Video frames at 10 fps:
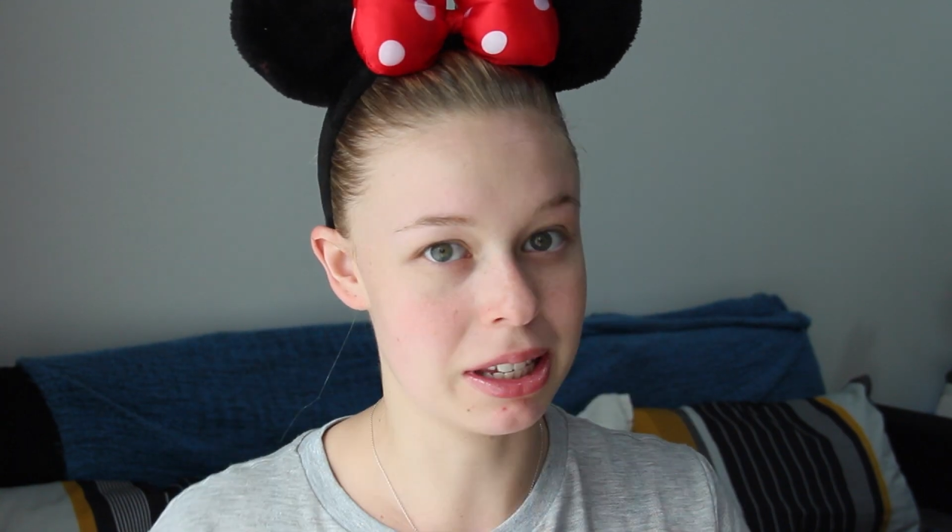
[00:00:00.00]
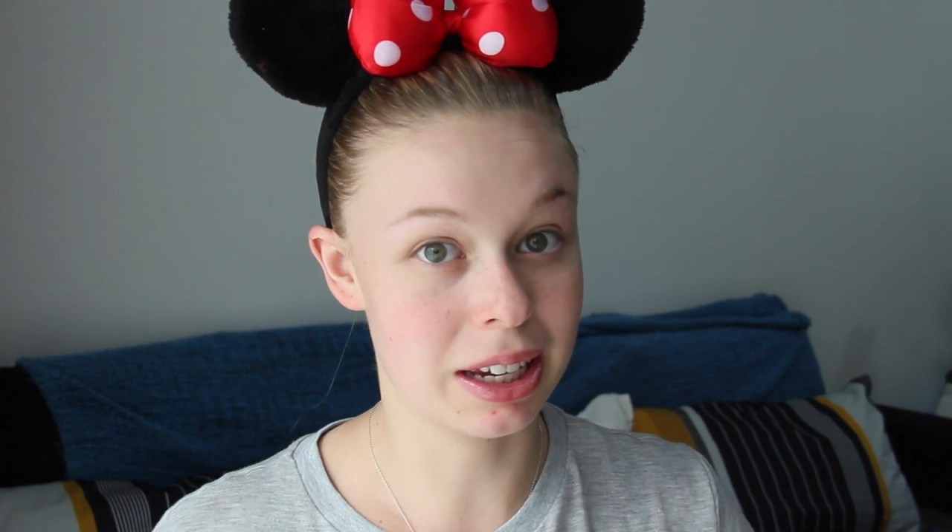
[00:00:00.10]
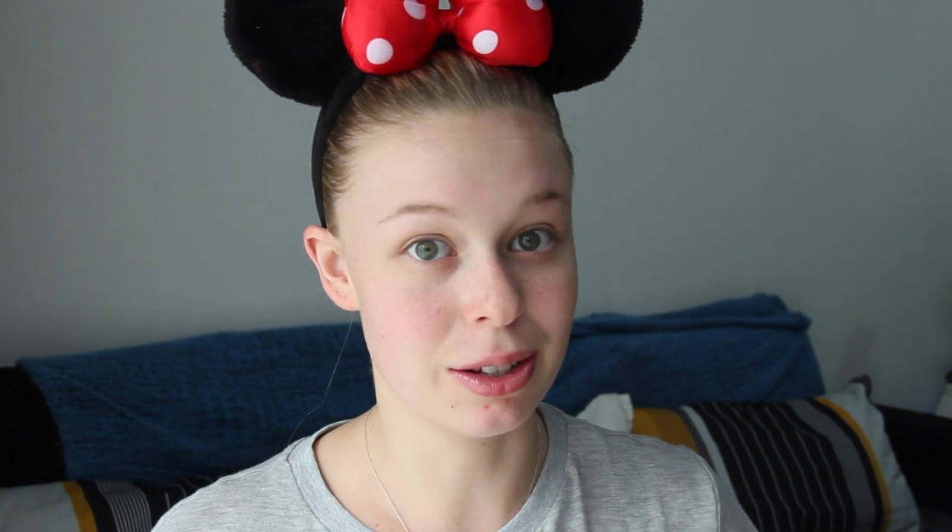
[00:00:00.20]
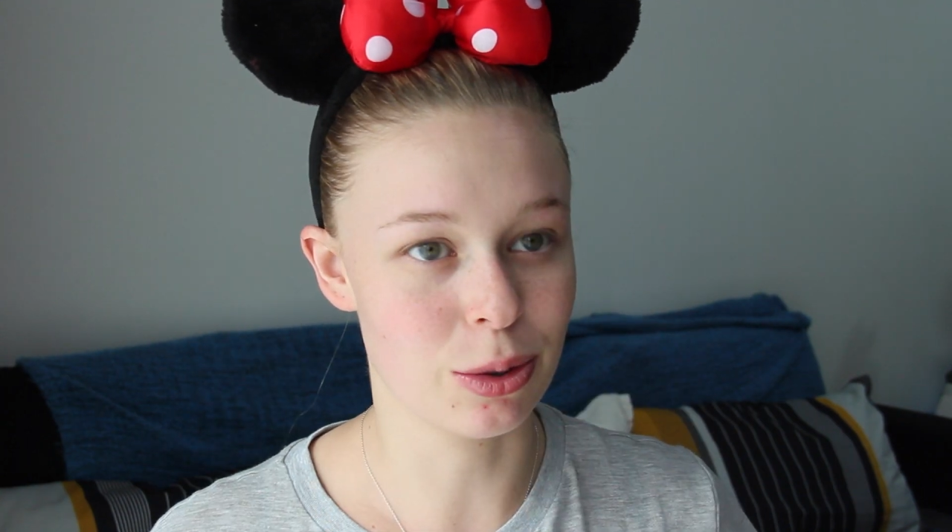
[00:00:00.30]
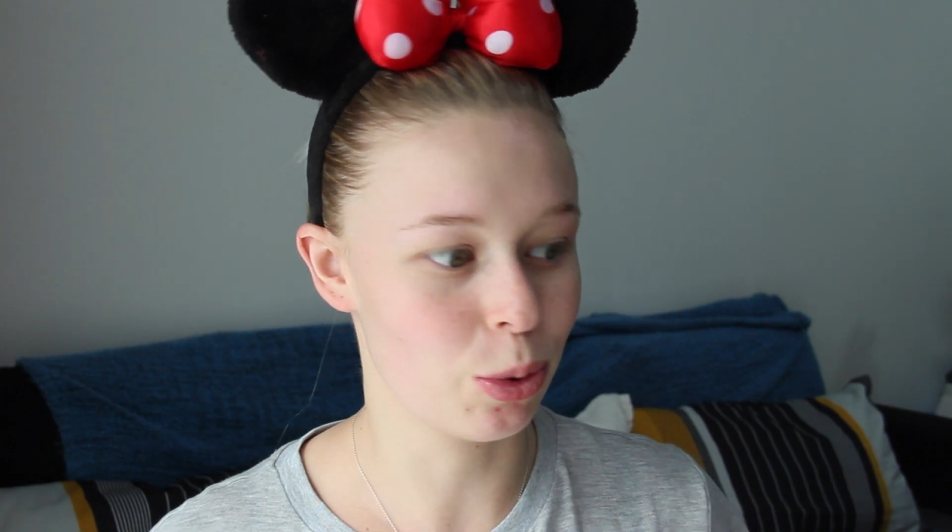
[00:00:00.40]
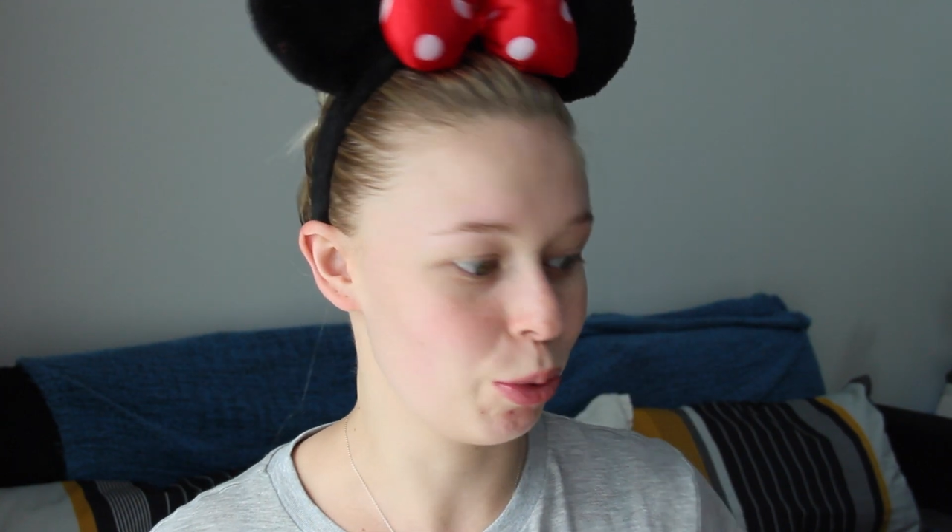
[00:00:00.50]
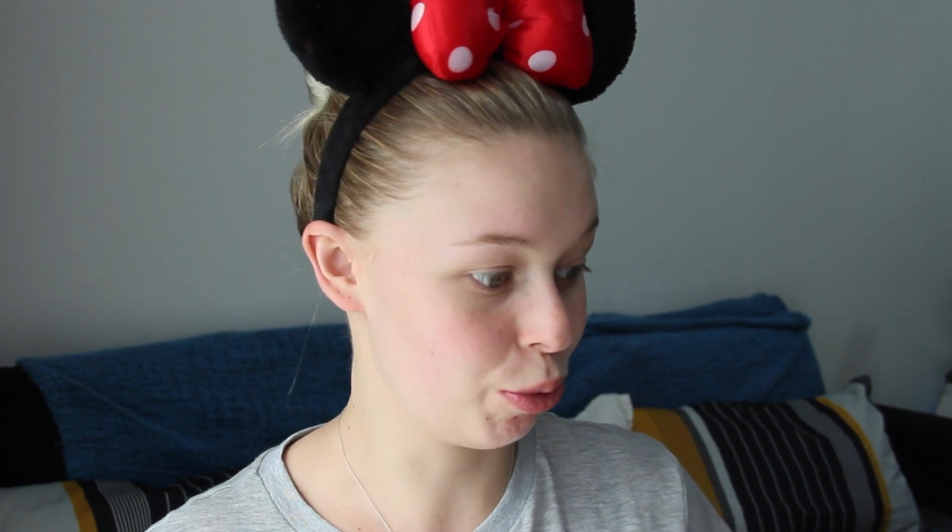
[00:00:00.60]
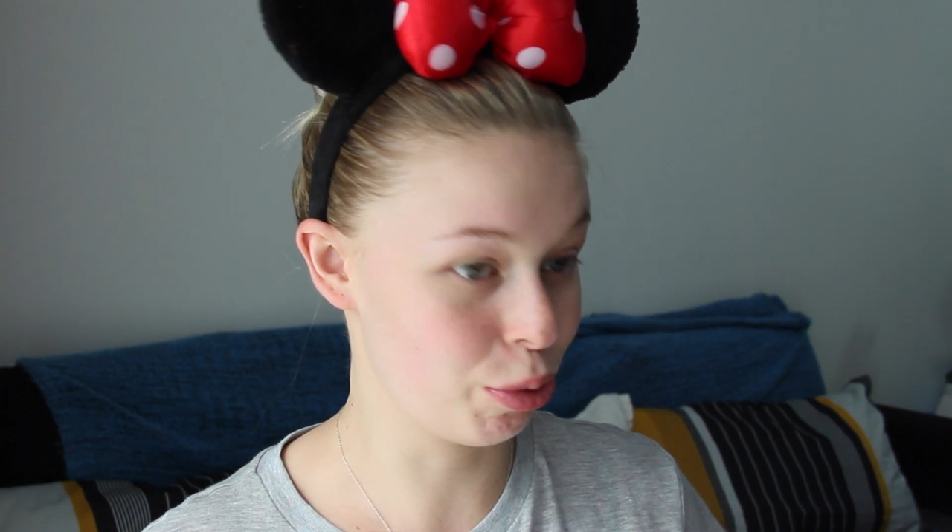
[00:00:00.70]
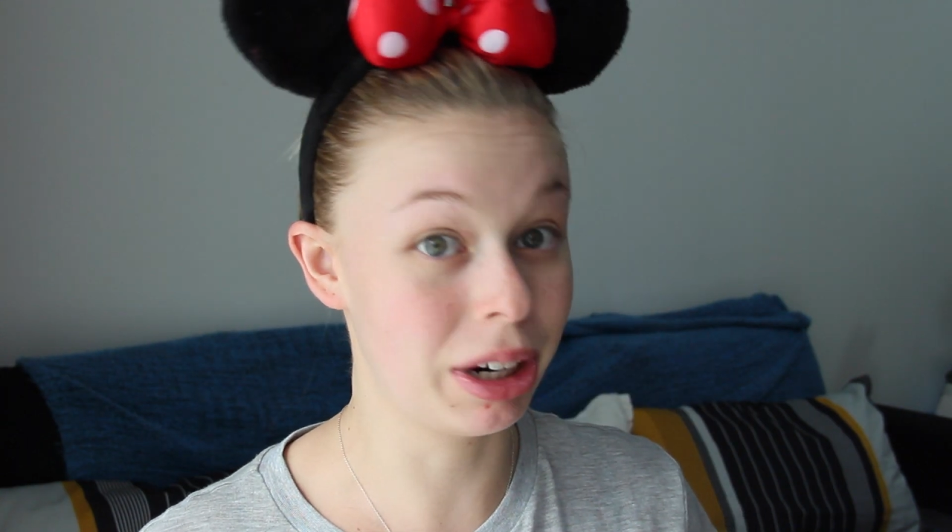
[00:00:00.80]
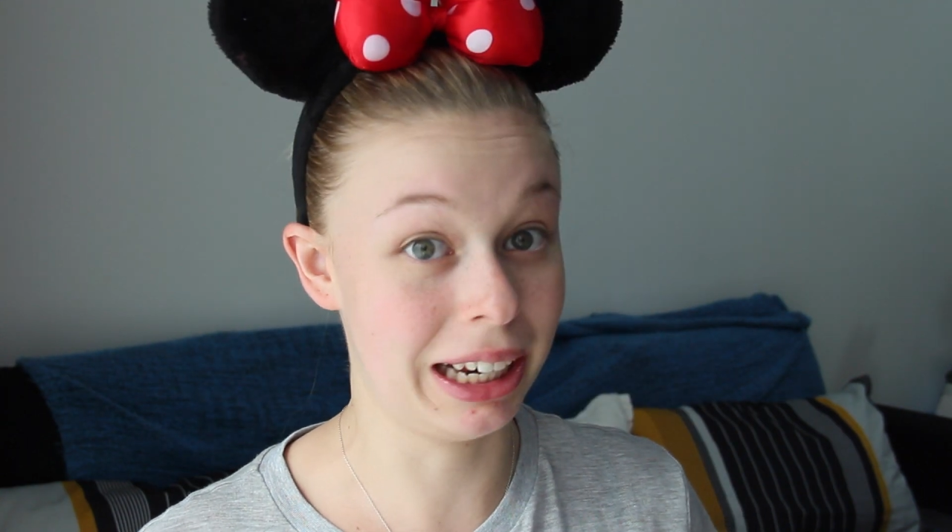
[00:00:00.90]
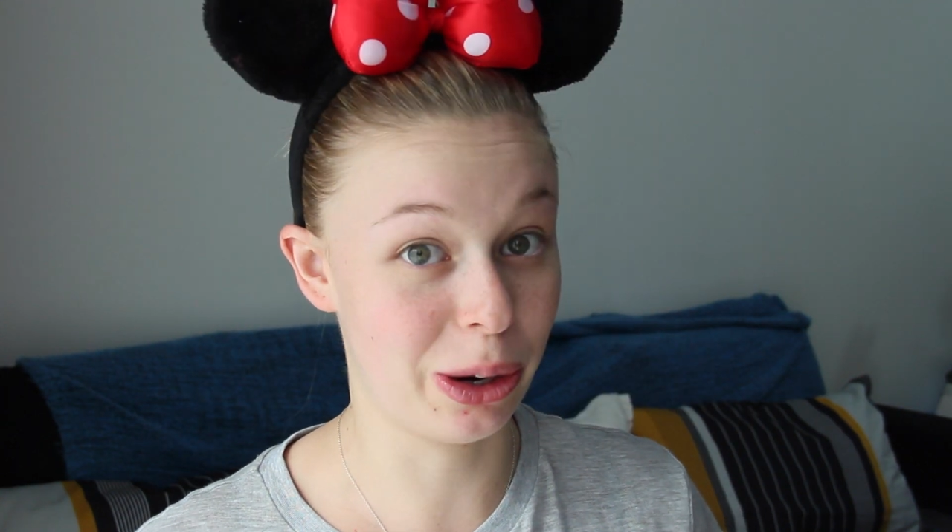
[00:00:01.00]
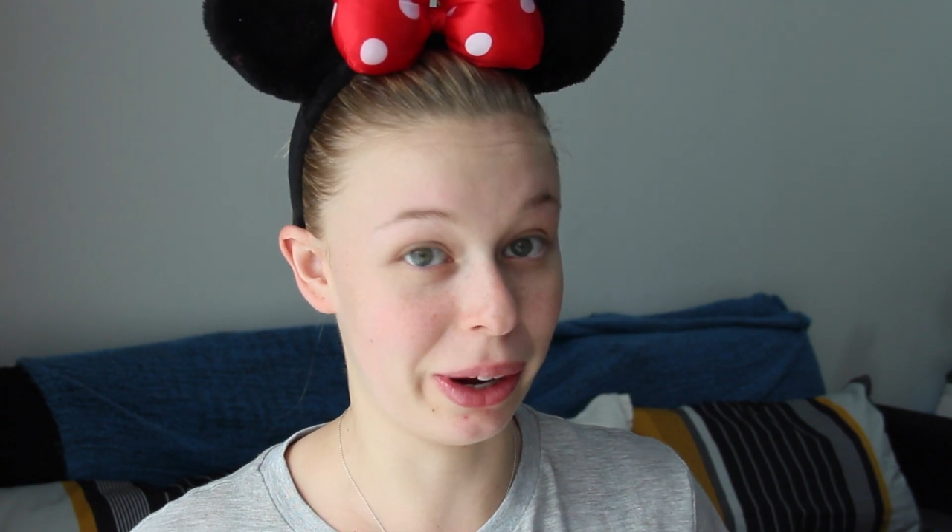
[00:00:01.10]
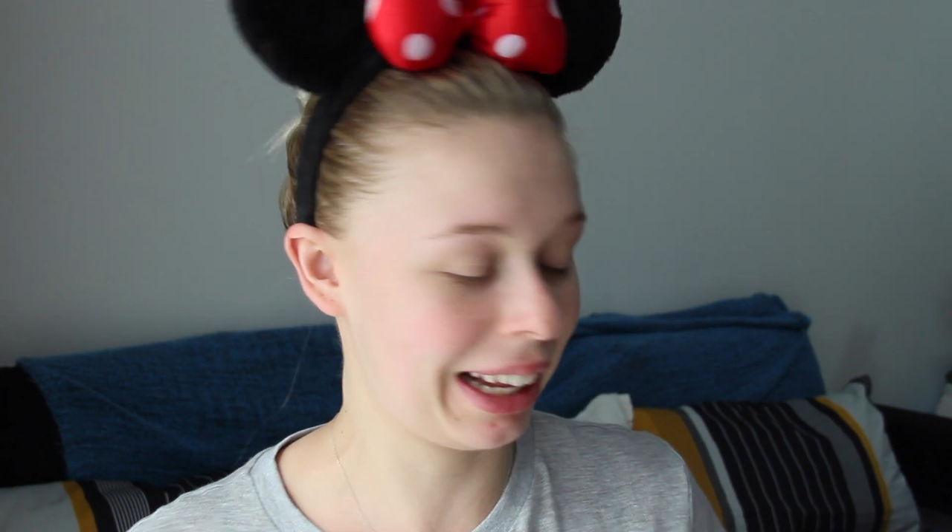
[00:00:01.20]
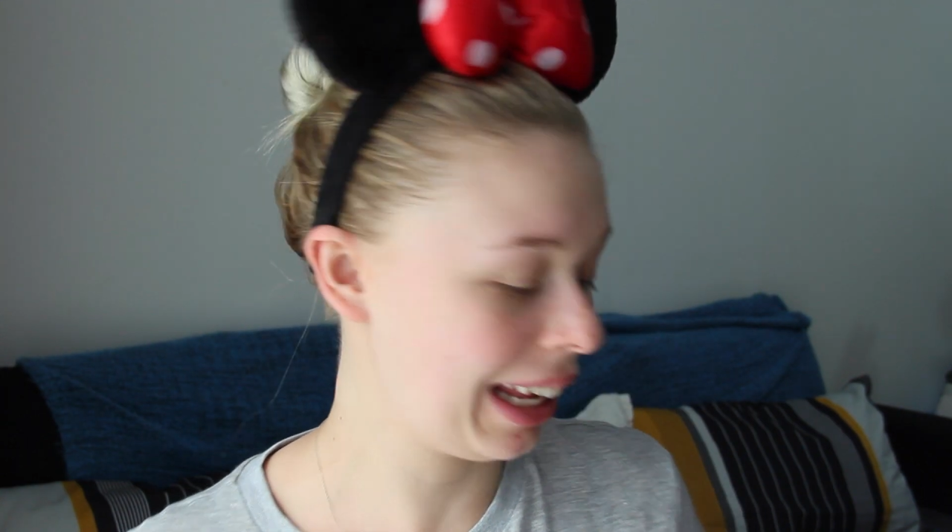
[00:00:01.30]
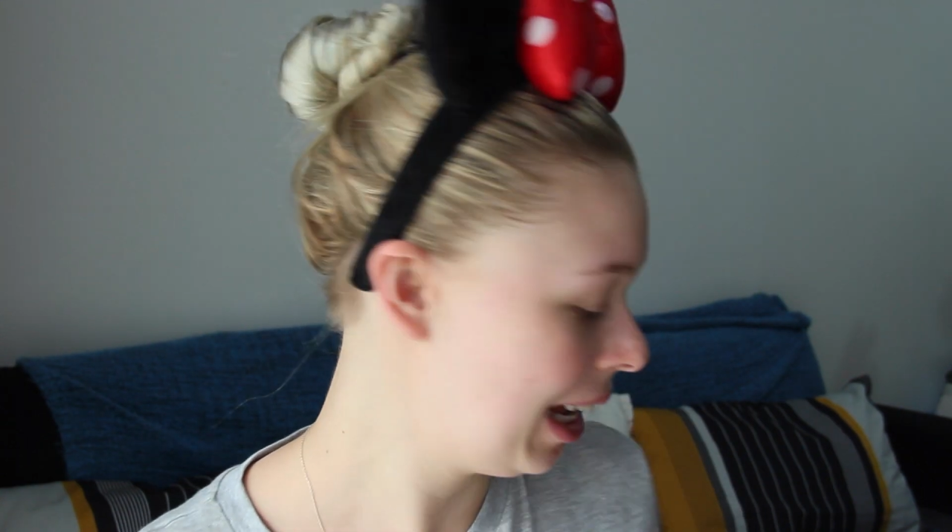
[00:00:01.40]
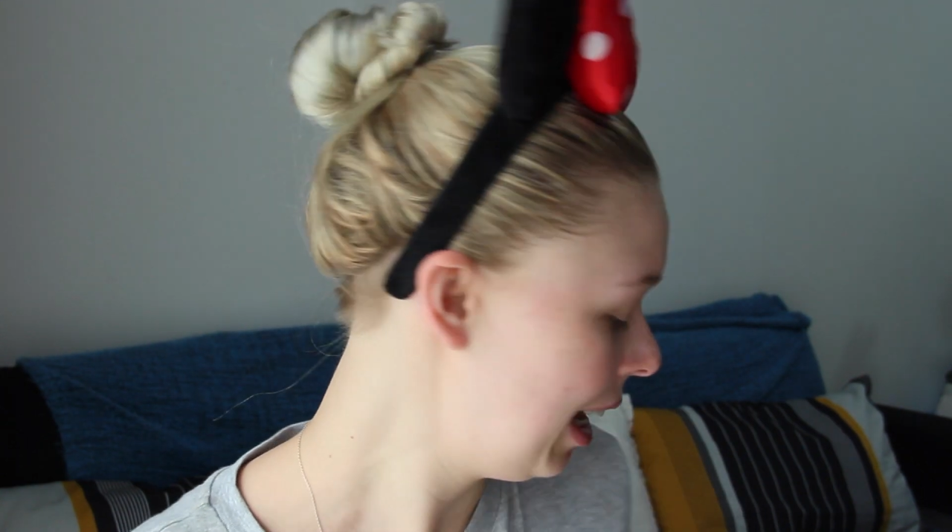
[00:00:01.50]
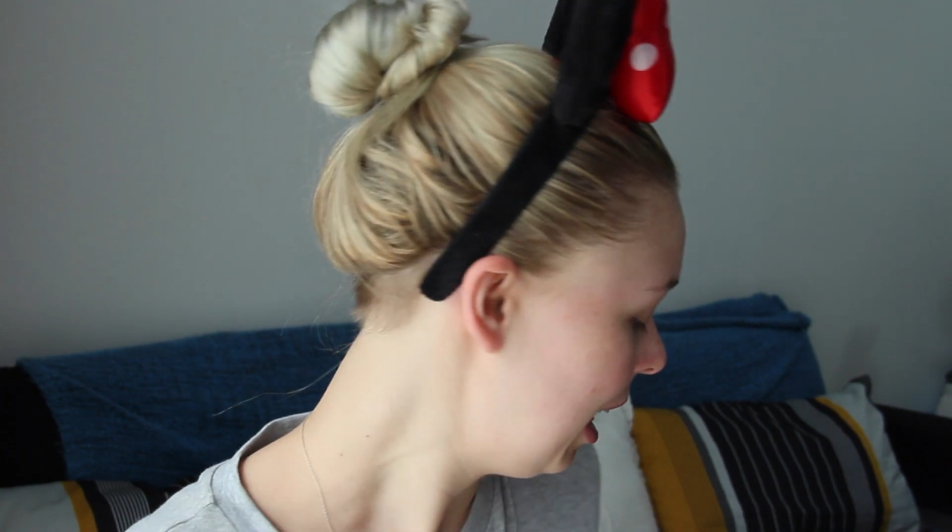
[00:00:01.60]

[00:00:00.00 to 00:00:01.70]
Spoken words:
skin really quickly.